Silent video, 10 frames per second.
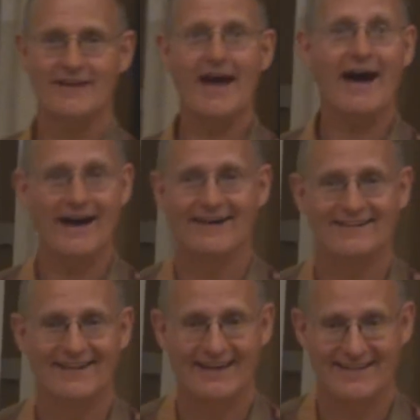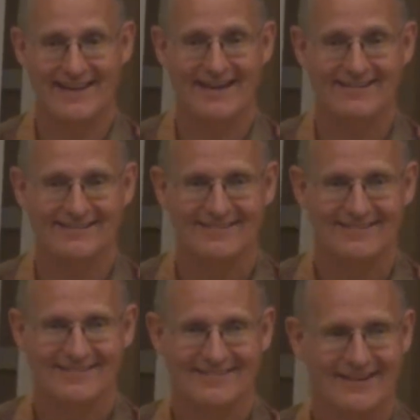"Yeah, I can.
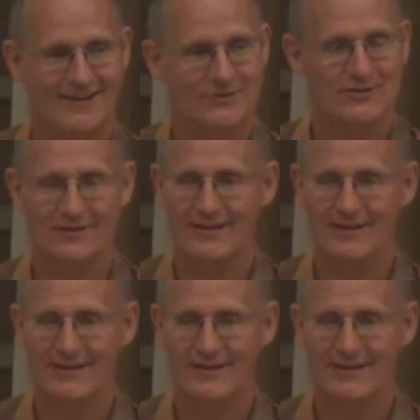And here's the